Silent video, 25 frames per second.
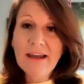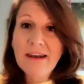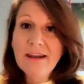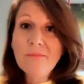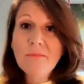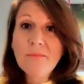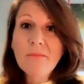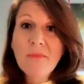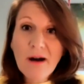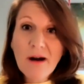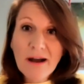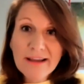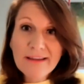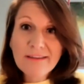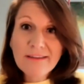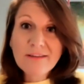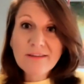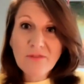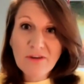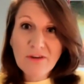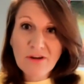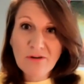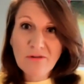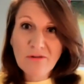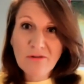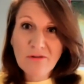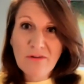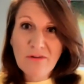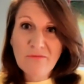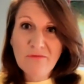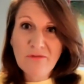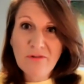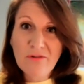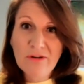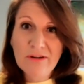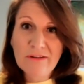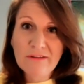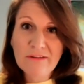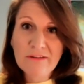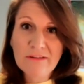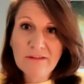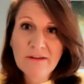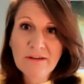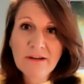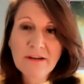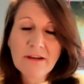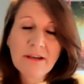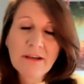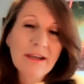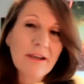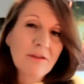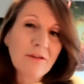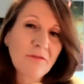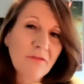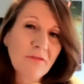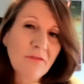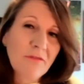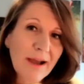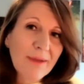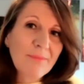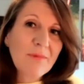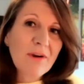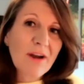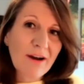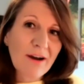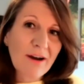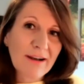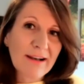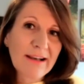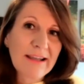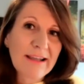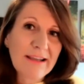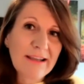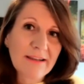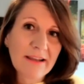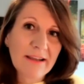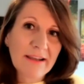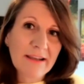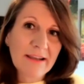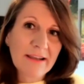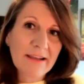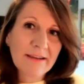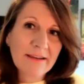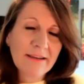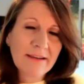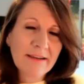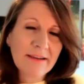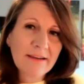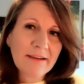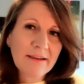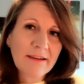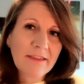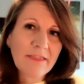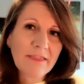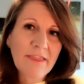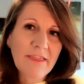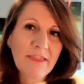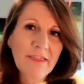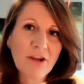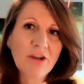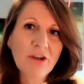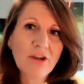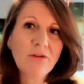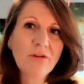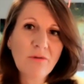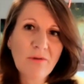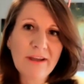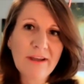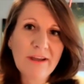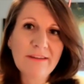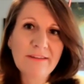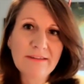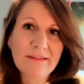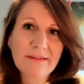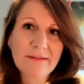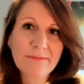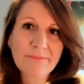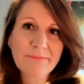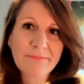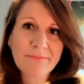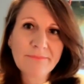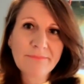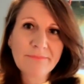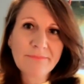And in my sphere of influence, if I'm not leading, then who is?